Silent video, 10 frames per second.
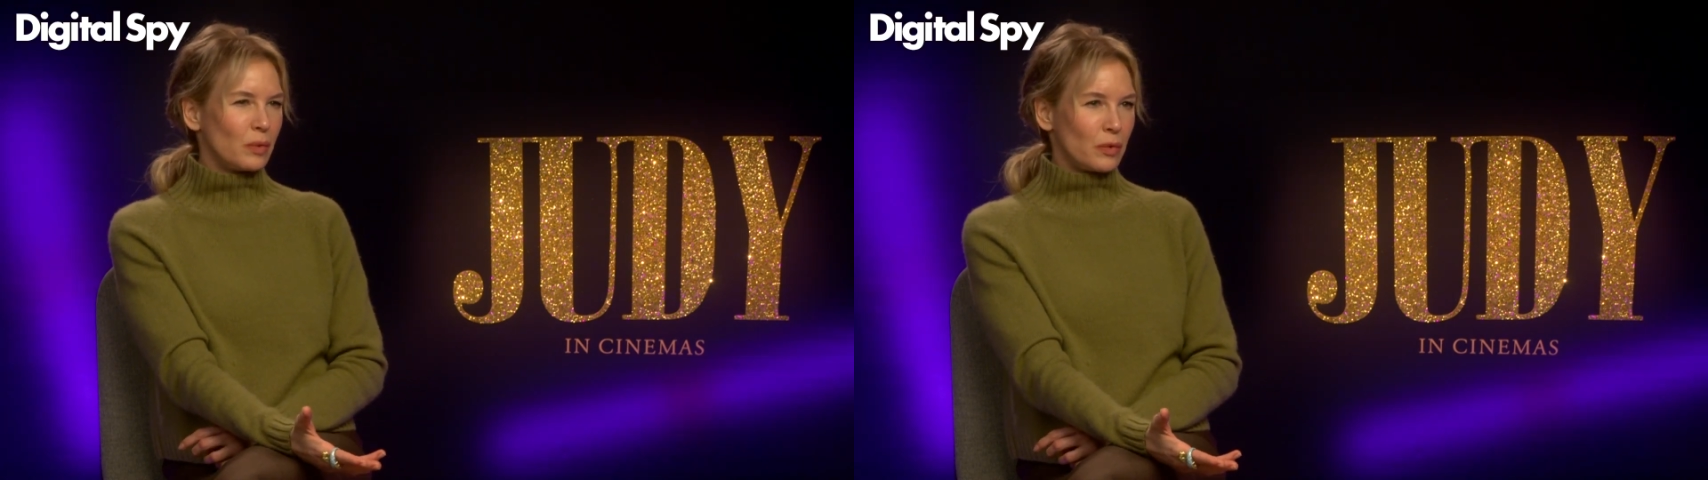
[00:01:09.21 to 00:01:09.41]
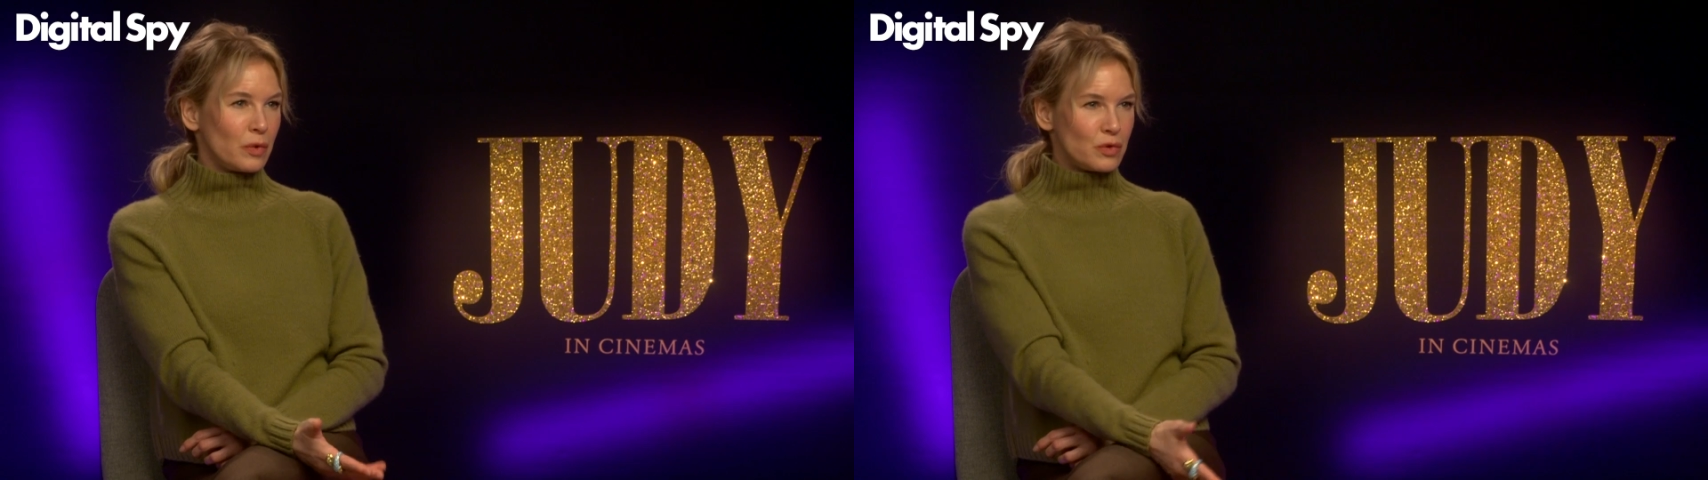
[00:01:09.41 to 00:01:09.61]

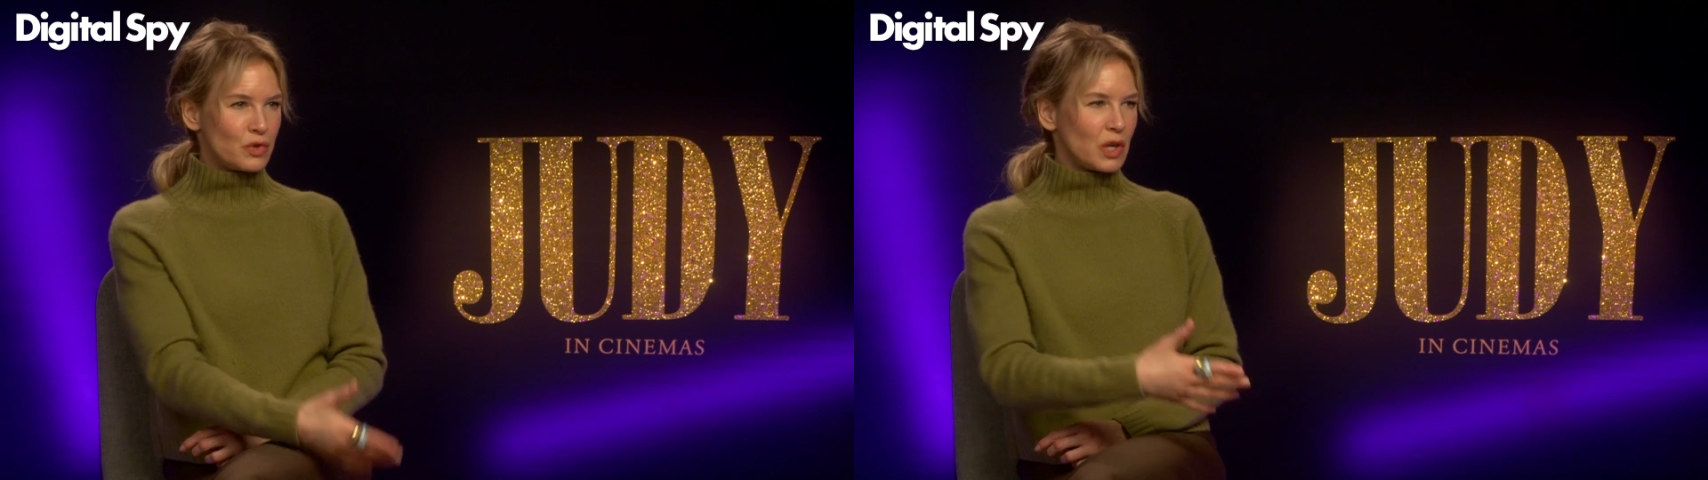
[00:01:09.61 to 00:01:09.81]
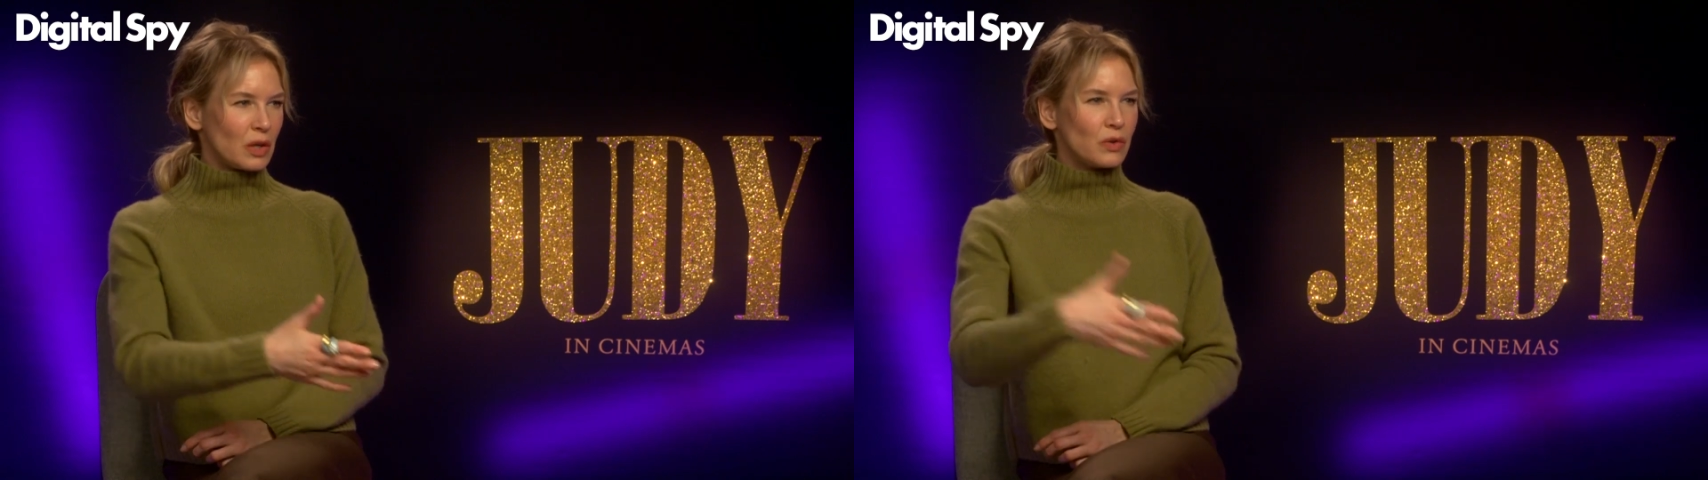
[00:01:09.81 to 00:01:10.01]
were the
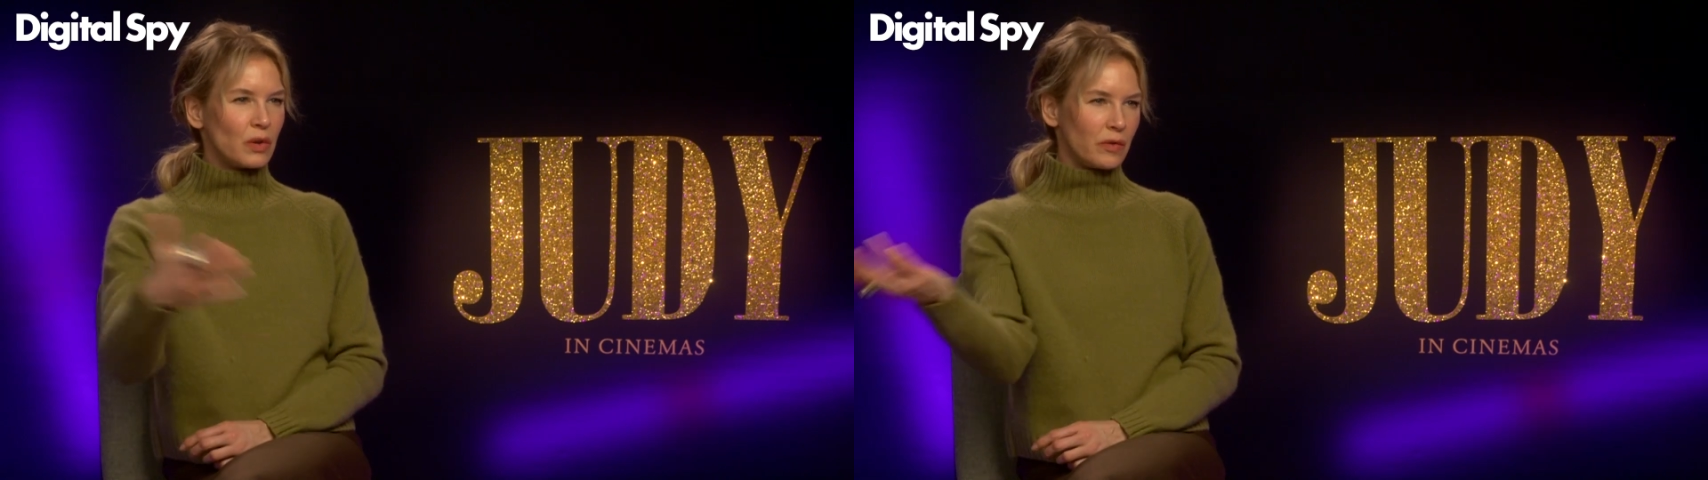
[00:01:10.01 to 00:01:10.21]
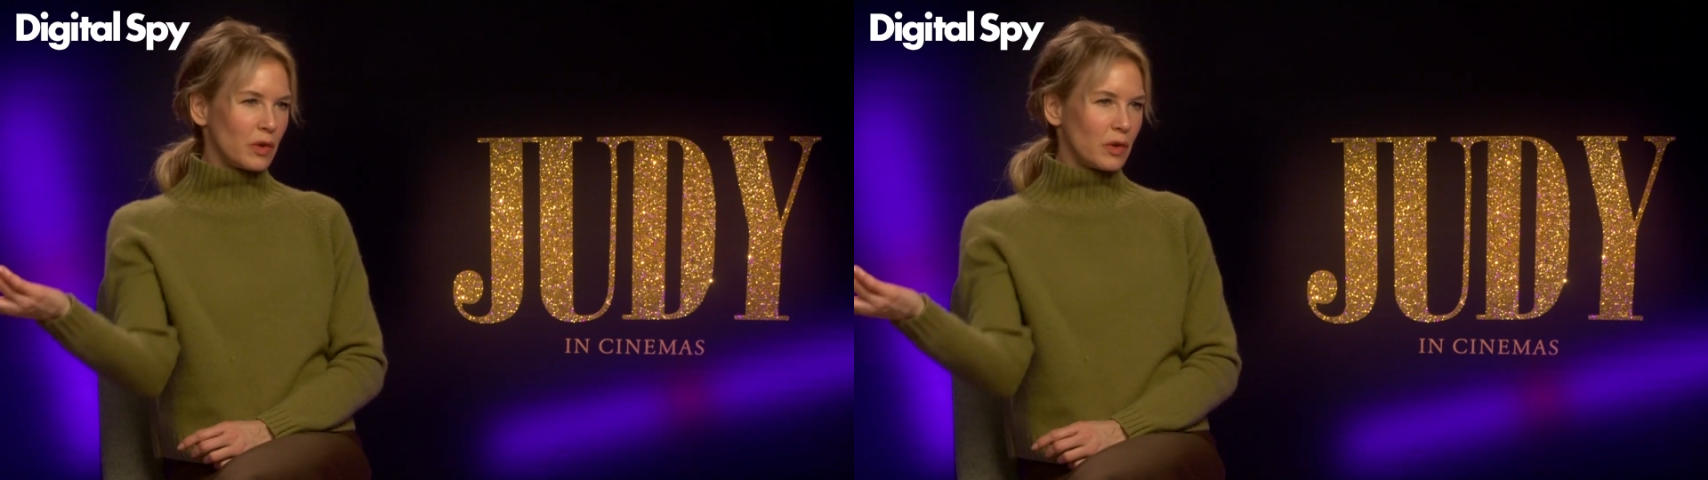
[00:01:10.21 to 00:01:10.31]
trajectory of